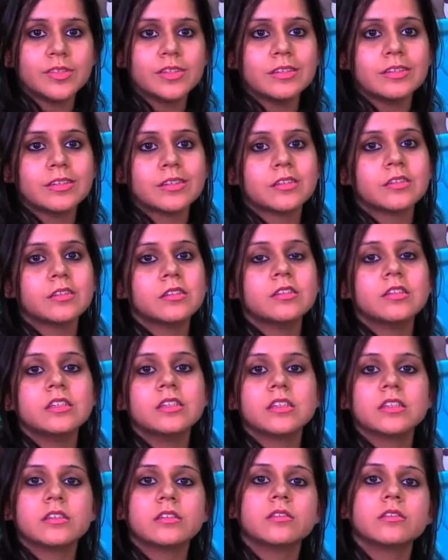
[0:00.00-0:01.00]
We take the
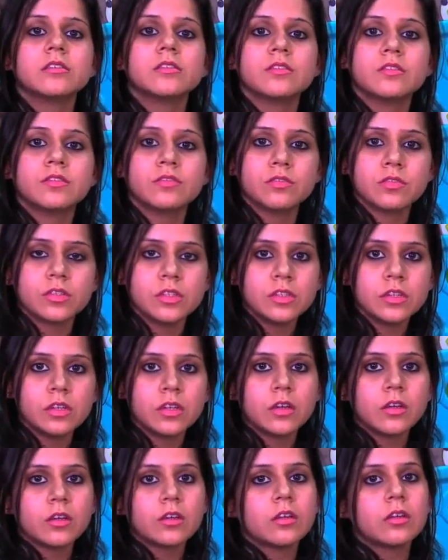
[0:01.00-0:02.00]
detailed history,
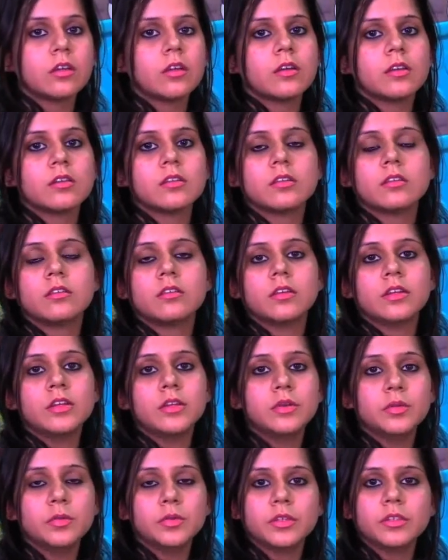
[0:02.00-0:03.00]

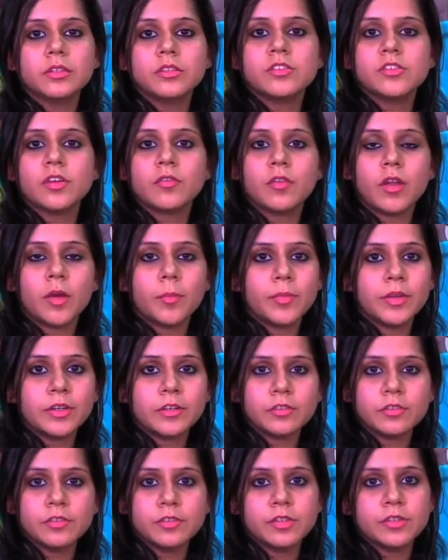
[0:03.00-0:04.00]
including the
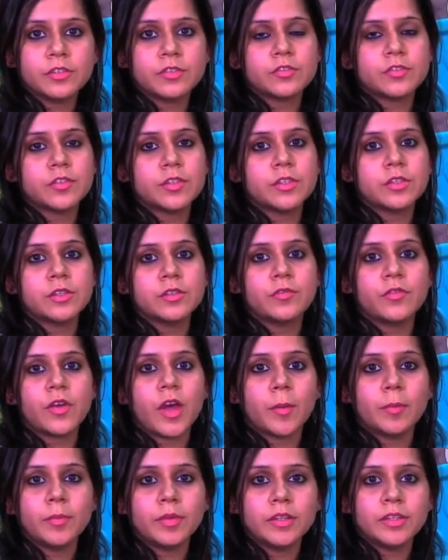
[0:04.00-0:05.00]
developmental history, the
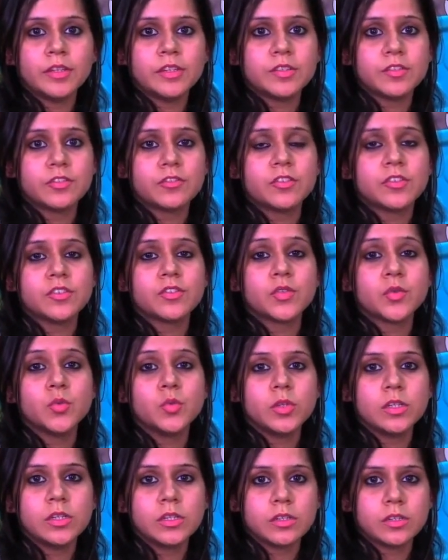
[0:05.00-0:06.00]
family history,
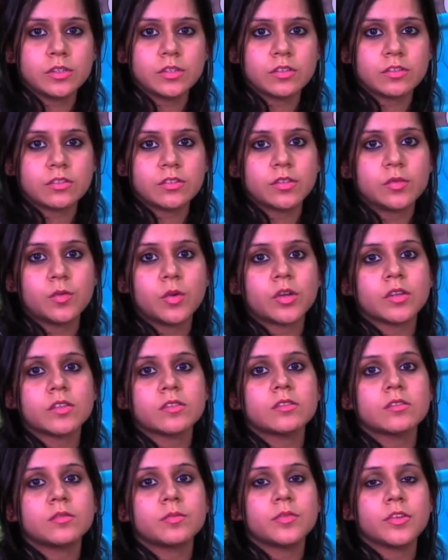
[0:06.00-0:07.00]
schooling history, what
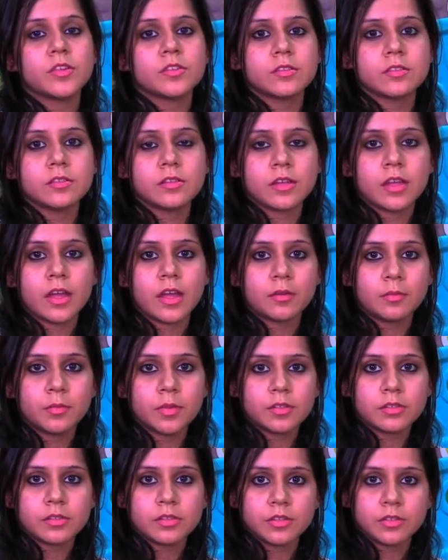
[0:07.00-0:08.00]
is the present
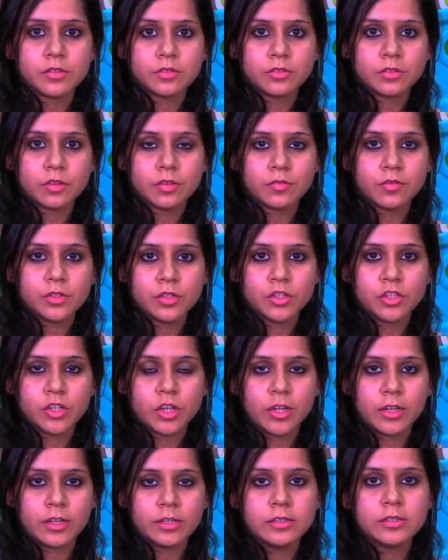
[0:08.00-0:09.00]
academic status of the
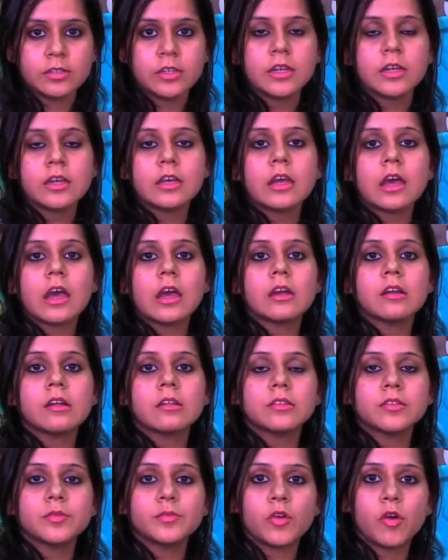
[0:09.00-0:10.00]
child, and
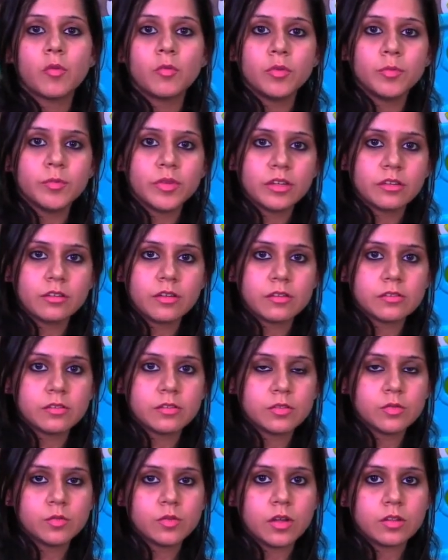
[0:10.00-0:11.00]
other problem
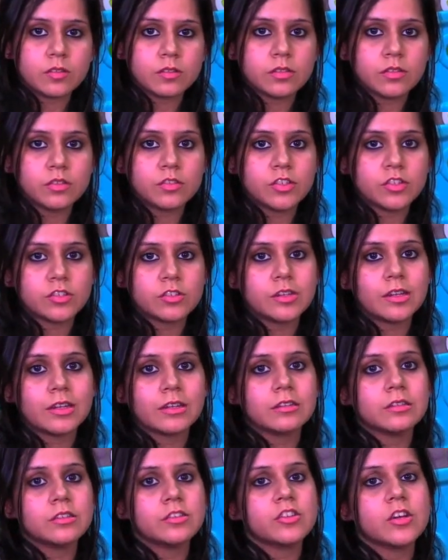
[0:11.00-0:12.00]
areas into consideration,
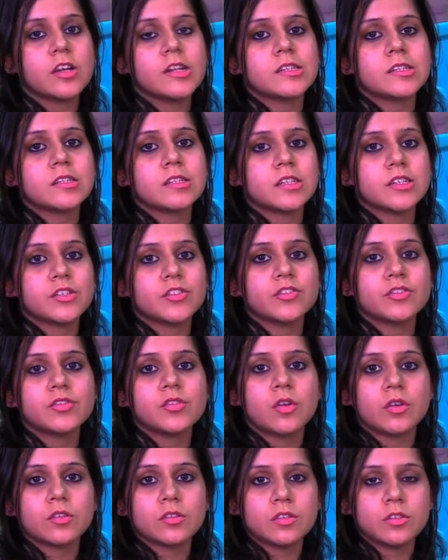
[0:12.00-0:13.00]
like the child's
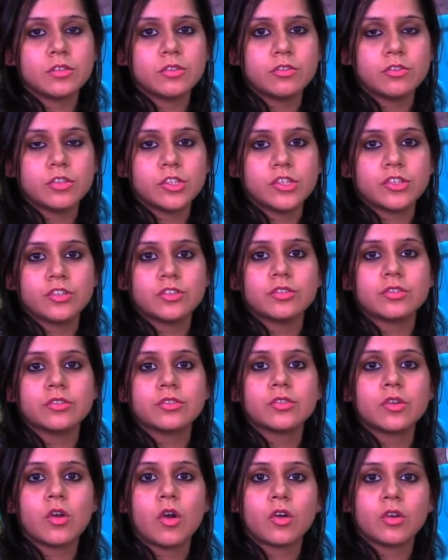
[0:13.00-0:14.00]
attention,
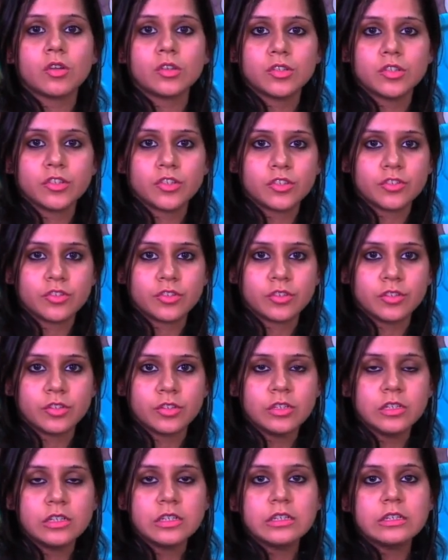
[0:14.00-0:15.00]
concentration,
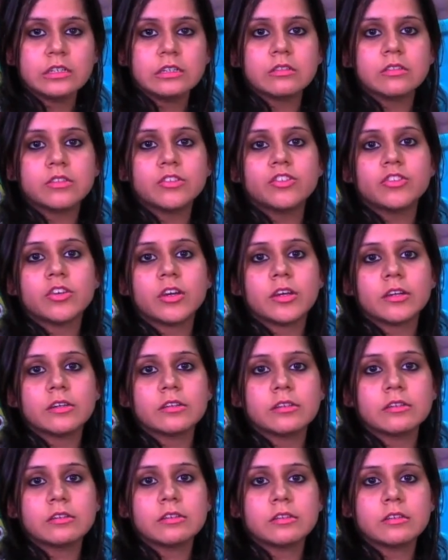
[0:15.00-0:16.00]
cognition, the
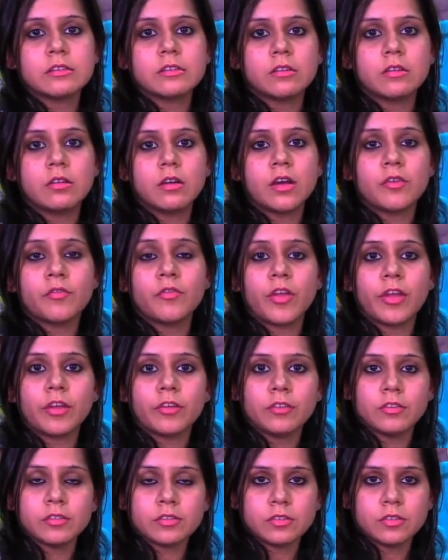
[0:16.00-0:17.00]
child's
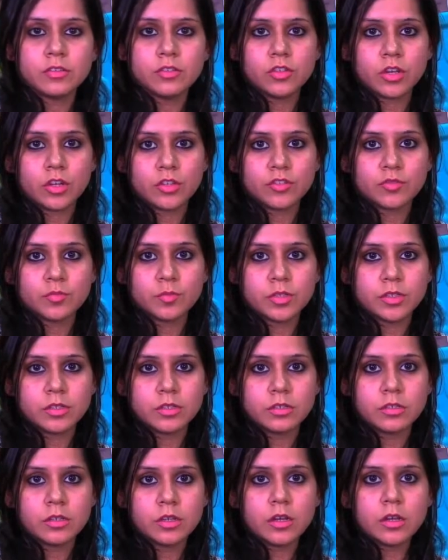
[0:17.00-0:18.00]
awareness and
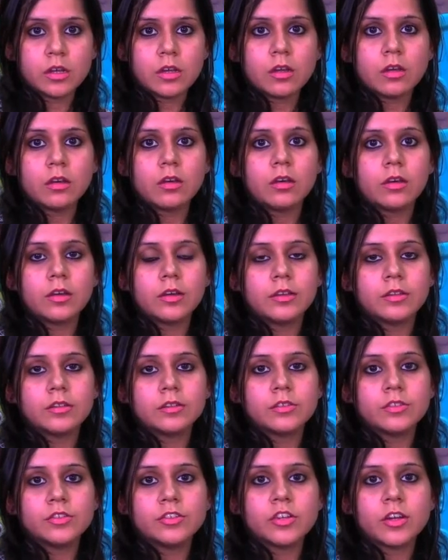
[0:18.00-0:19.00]
judgment,
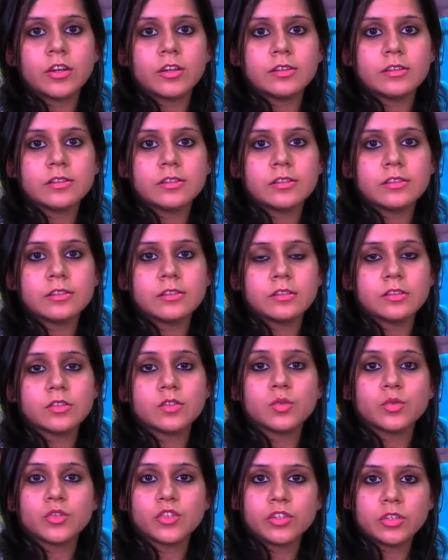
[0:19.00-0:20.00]
and the child's
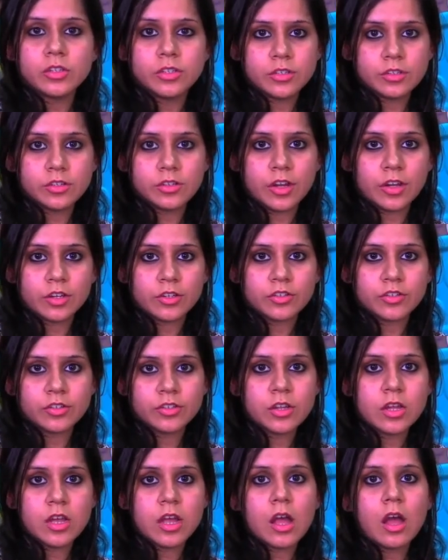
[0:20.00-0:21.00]
social
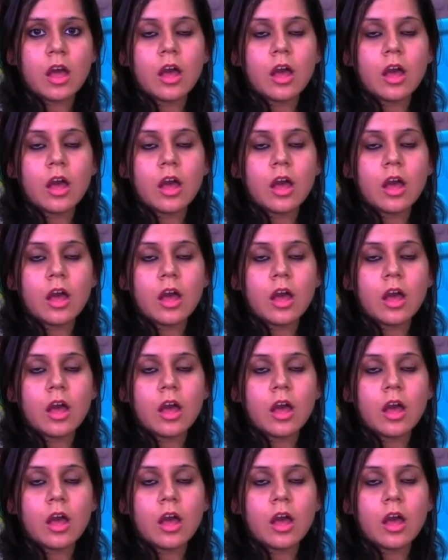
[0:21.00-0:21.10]
interaction.